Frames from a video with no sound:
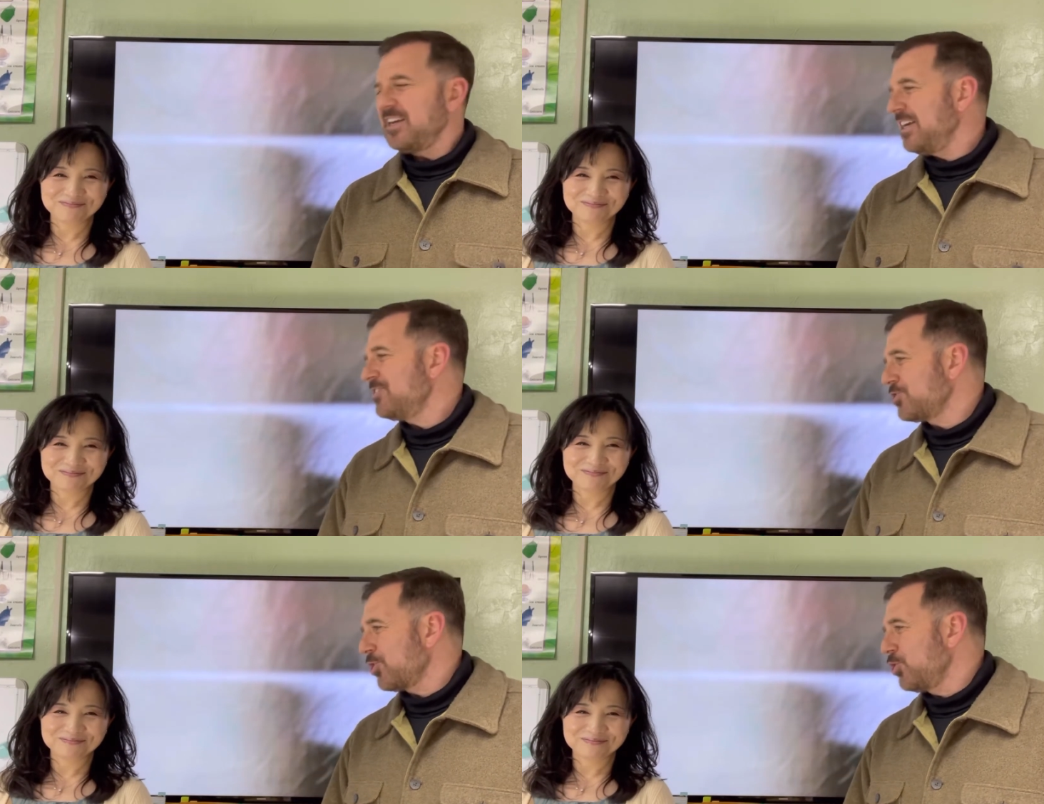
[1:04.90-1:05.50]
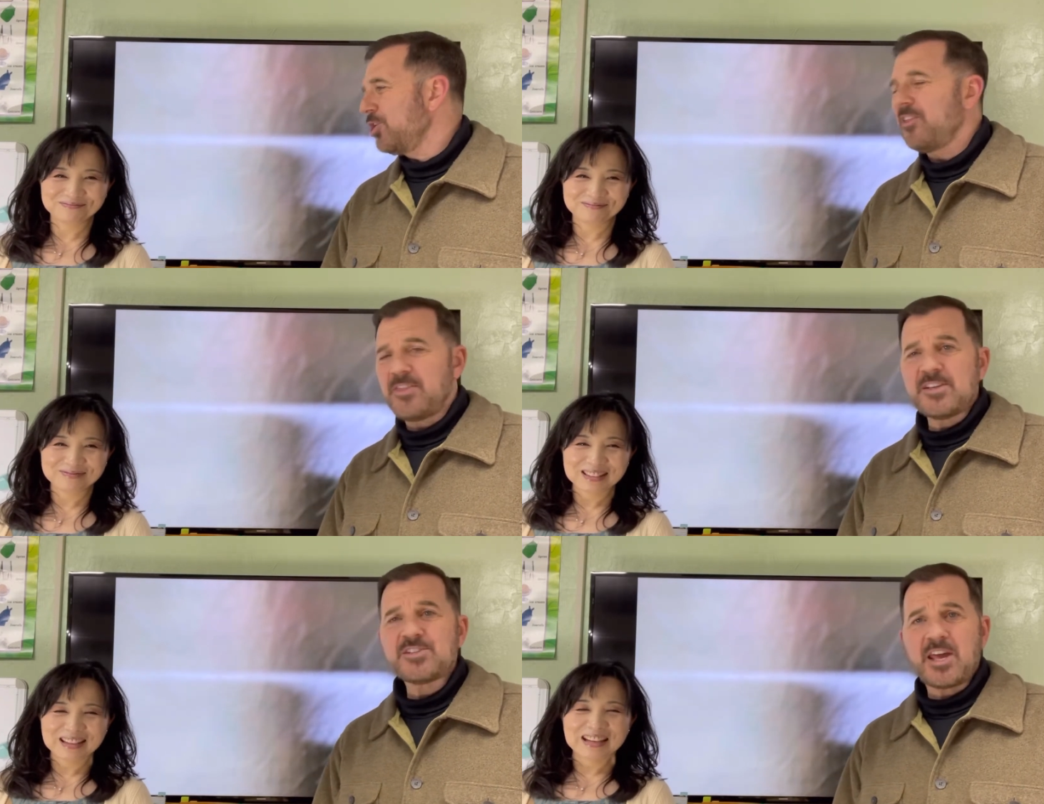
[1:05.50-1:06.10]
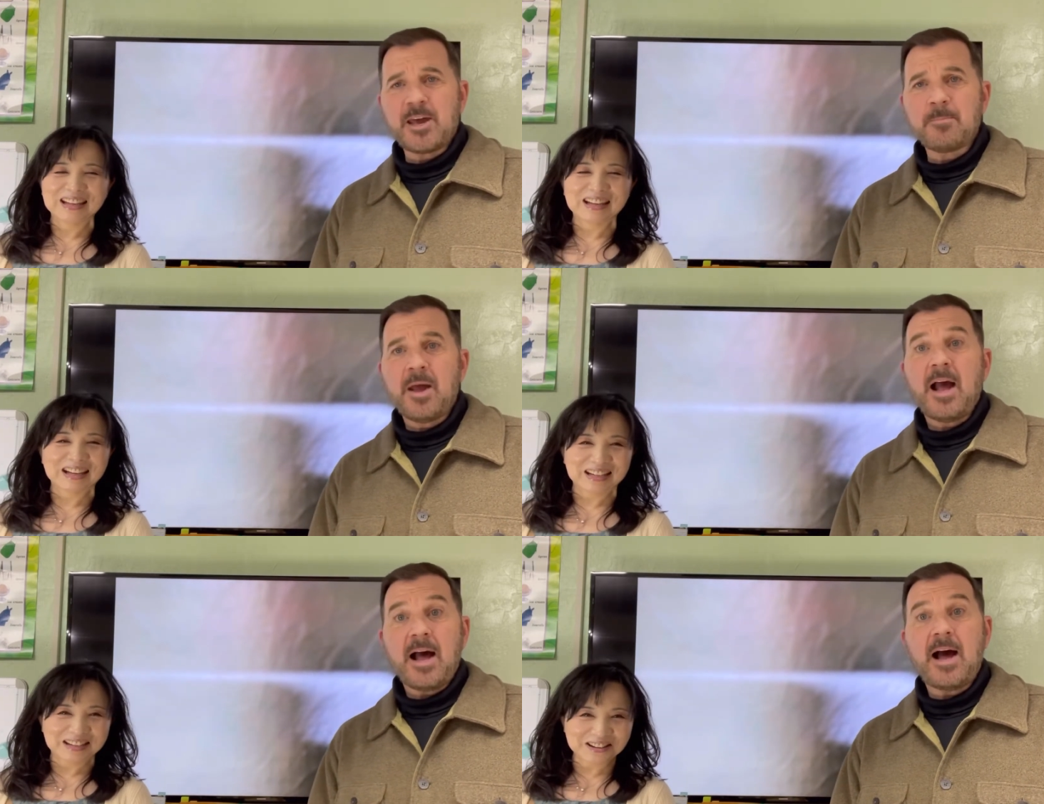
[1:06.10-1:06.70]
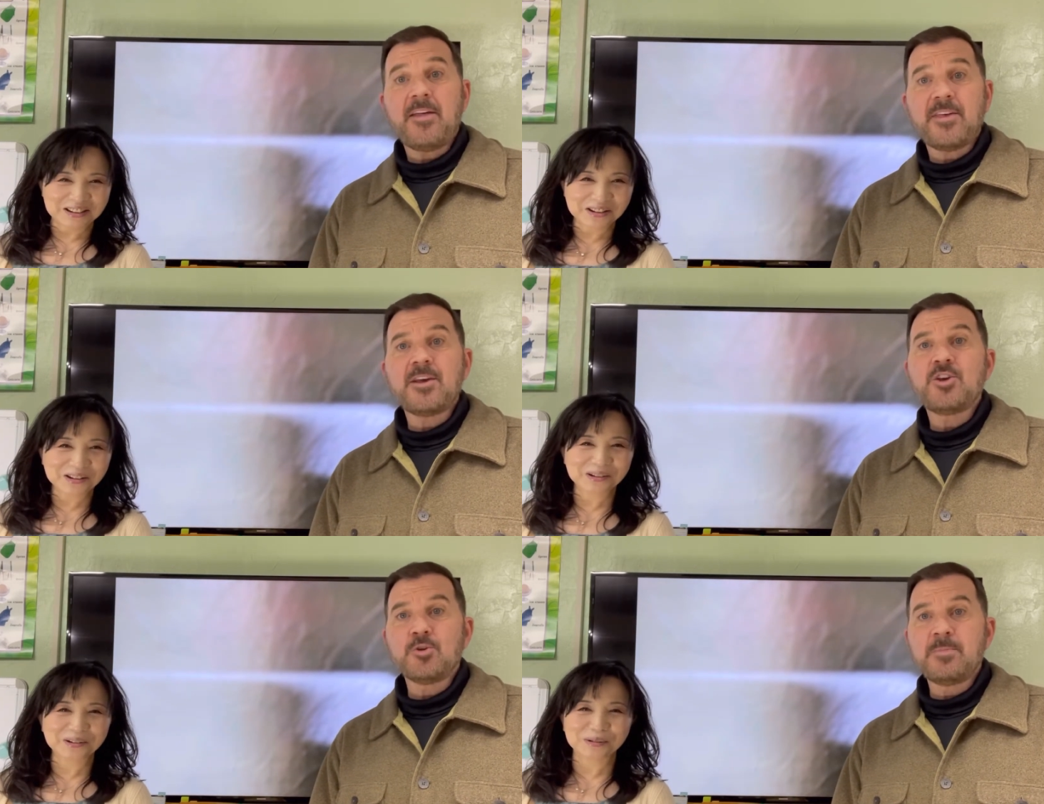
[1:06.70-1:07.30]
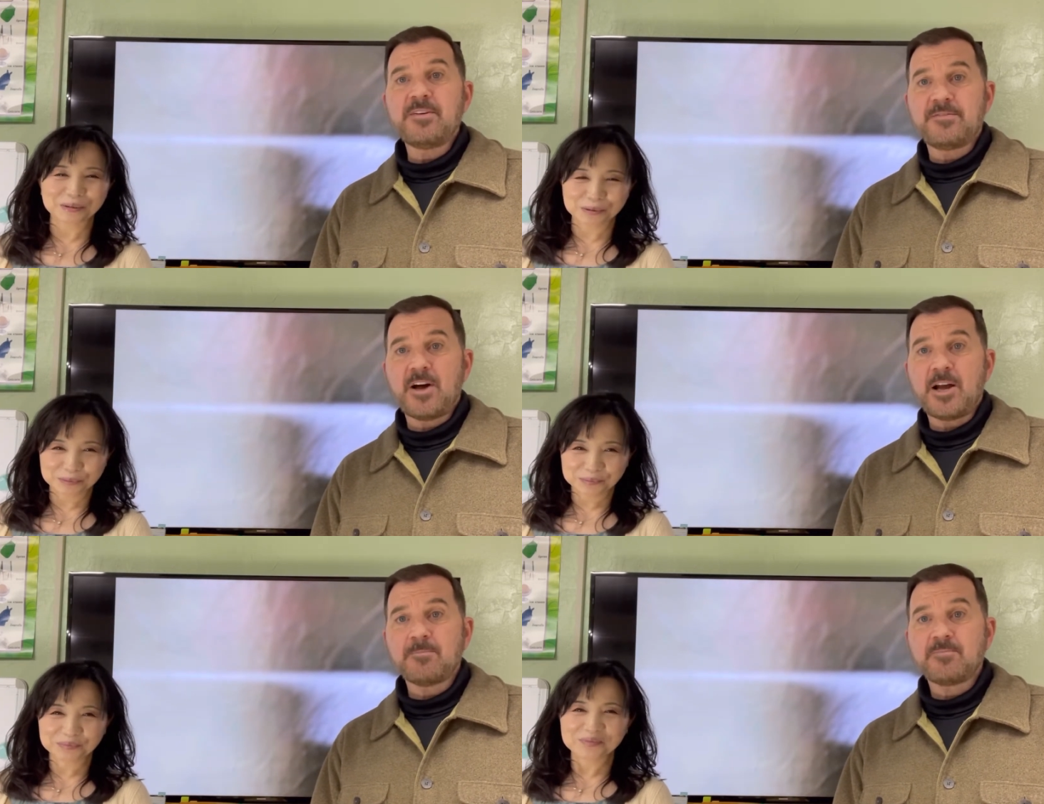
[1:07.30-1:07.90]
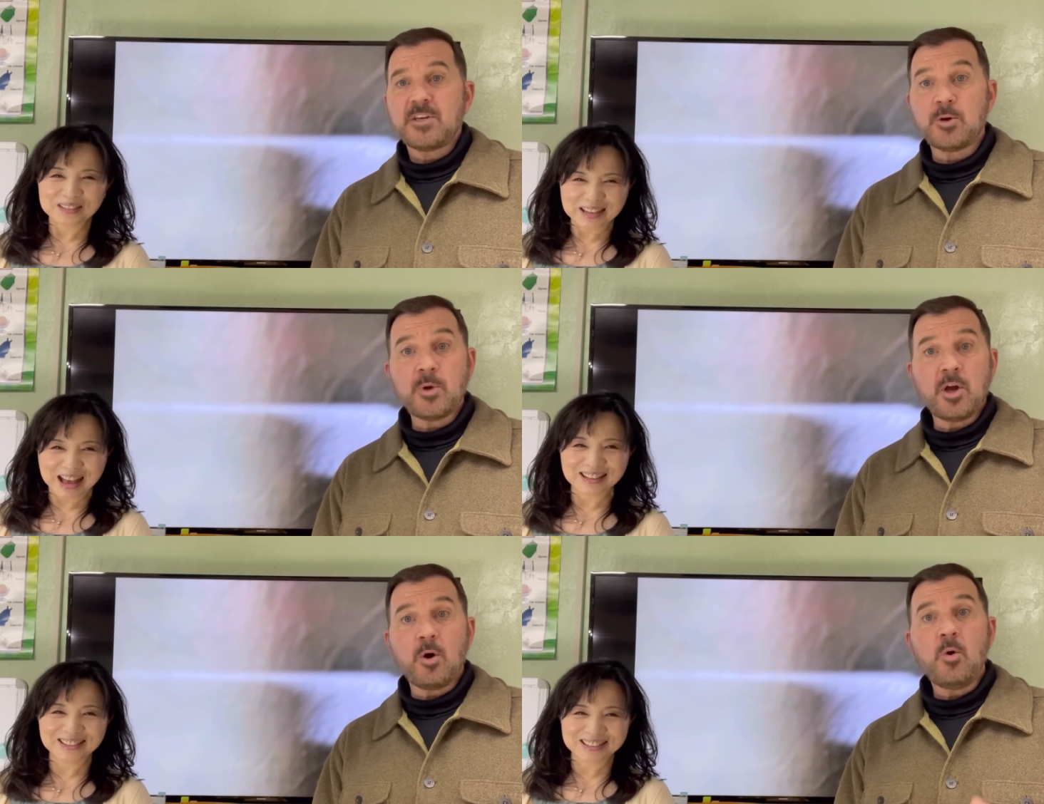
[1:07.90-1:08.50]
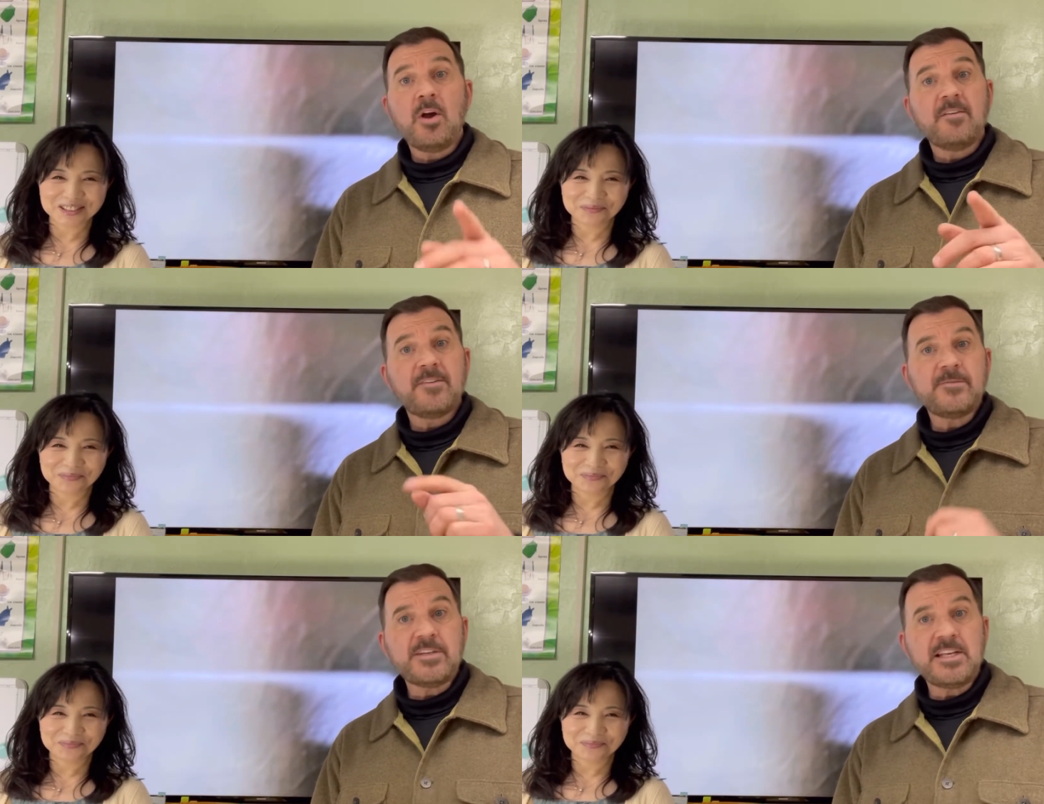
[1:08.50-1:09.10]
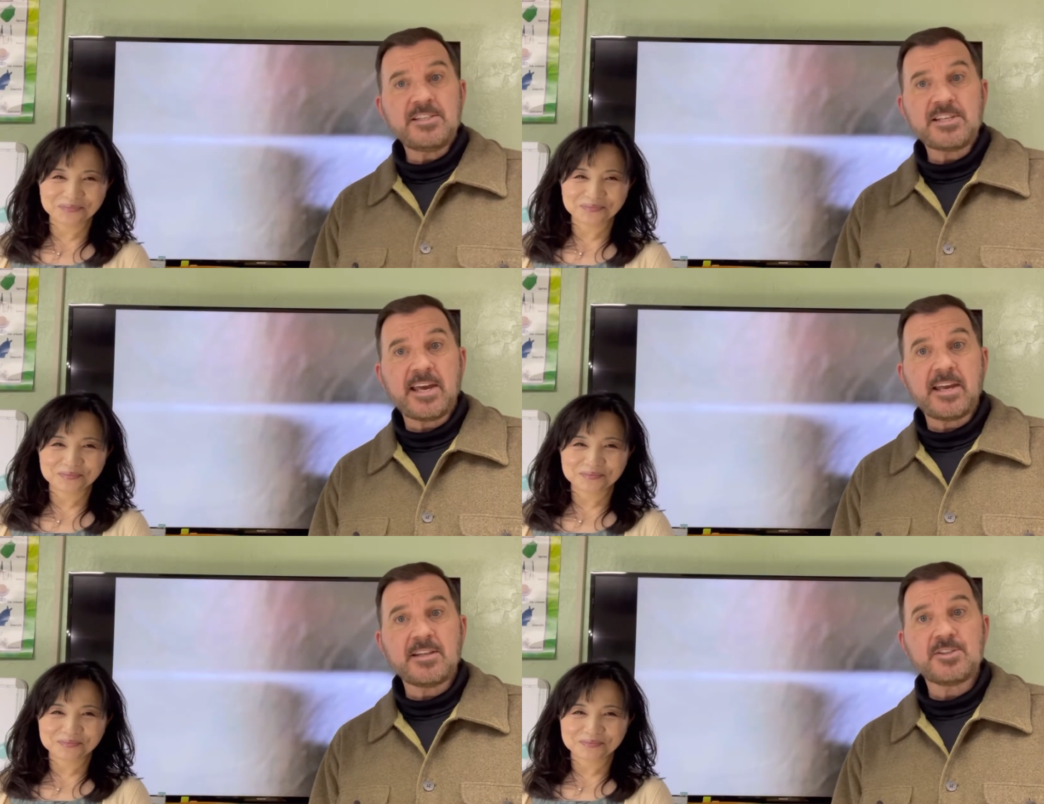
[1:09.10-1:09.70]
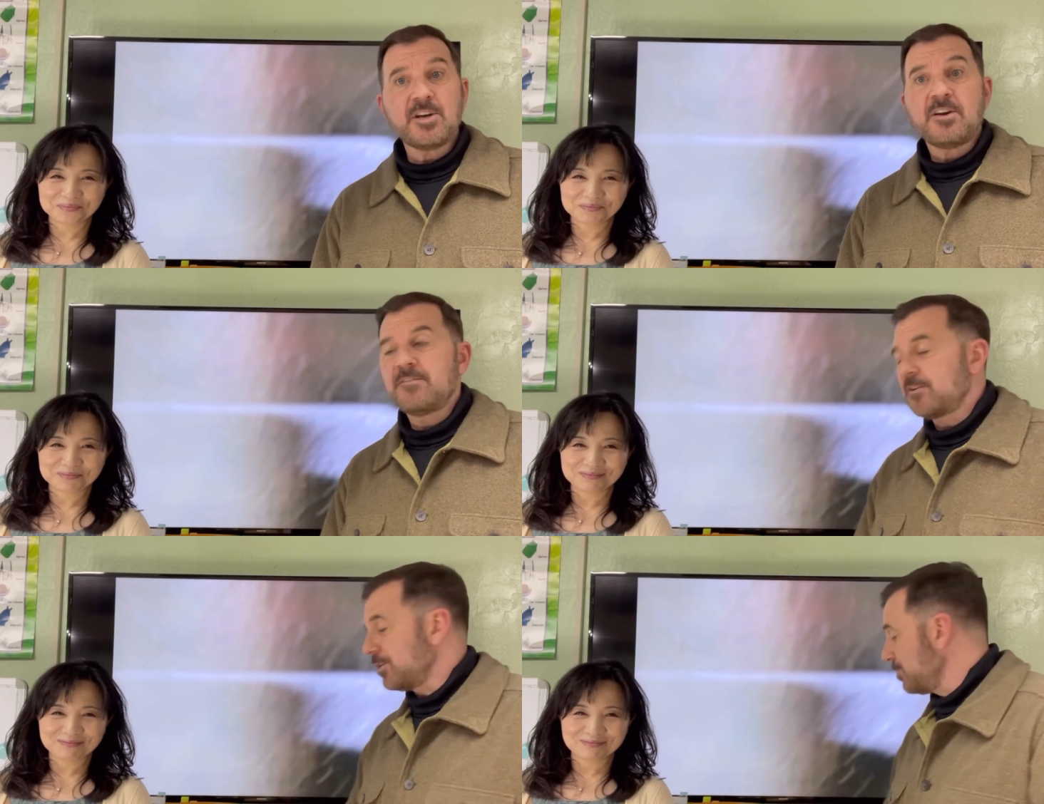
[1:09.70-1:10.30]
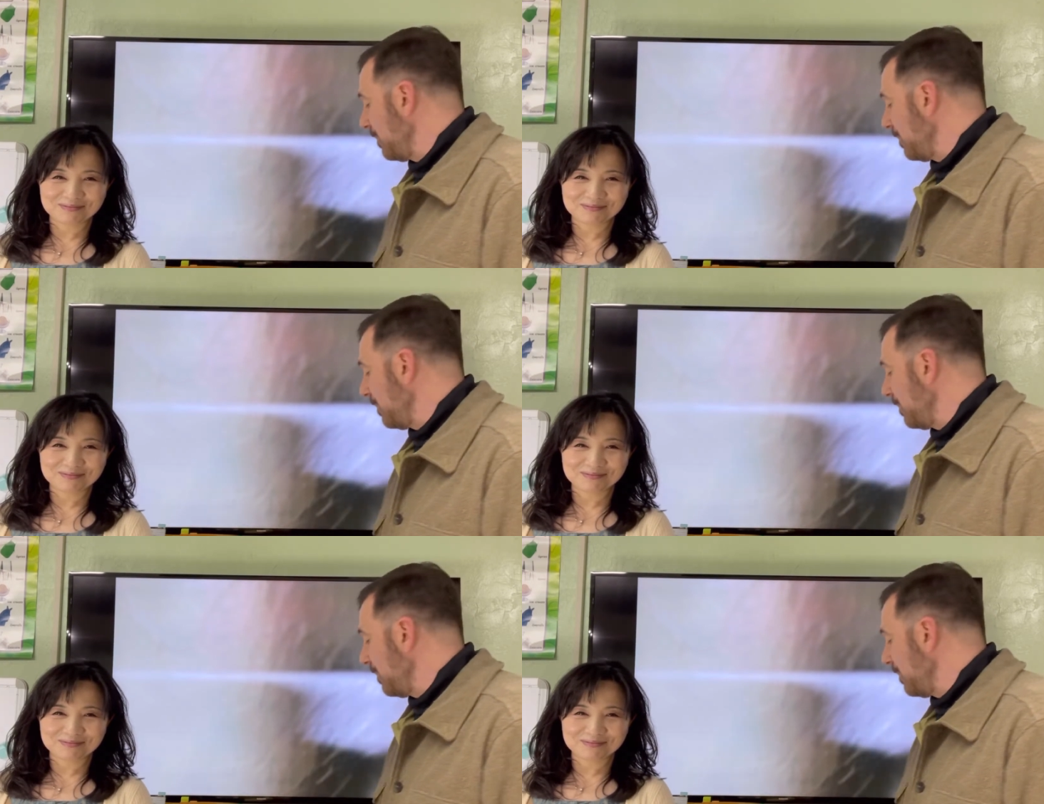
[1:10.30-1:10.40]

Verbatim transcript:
Speaker 1: Kids are good at this game. I, I think you'll be fine. Here we go. 15 seconds, first